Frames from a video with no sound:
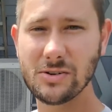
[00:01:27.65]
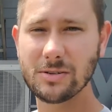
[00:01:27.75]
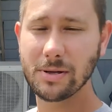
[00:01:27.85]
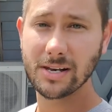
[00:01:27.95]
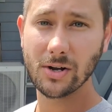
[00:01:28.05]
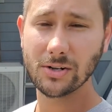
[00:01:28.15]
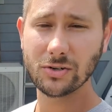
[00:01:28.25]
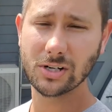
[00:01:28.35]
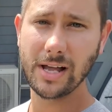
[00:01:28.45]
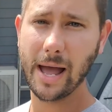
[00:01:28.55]
depending on
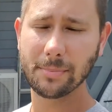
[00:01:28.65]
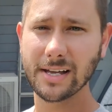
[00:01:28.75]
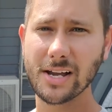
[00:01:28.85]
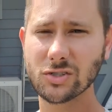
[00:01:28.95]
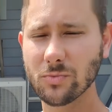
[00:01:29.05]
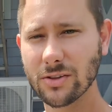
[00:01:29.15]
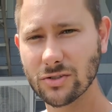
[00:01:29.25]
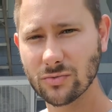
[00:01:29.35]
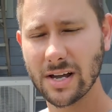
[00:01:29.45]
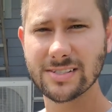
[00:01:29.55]
your application, whether
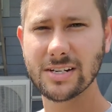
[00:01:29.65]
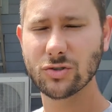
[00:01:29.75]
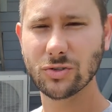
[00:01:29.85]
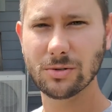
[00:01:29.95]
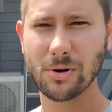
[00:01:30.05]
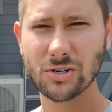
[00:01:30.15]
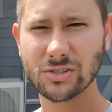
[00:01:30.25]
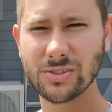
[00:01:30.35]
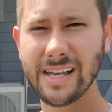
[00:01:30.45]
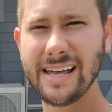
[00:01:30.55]
it's residential or
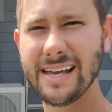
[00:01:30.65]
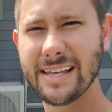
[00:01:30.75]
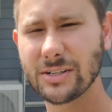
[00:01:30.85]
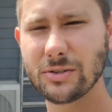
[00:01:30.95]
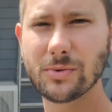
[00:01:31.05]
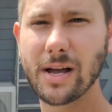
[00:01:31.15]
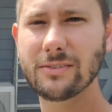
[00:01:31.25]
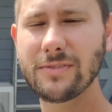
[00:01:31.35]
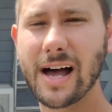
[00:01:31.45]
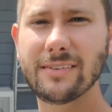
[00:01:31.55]
commercial, it'll do
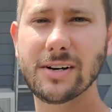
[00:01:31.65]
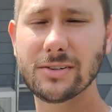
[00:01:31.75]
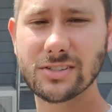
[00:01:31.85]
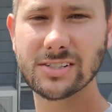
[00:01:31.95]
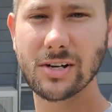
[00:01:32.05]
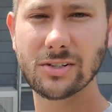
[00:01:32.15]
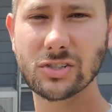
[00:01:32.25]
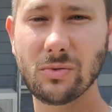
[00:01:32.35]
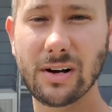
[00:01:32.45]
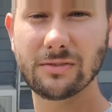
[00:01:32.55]
around 500, 600 square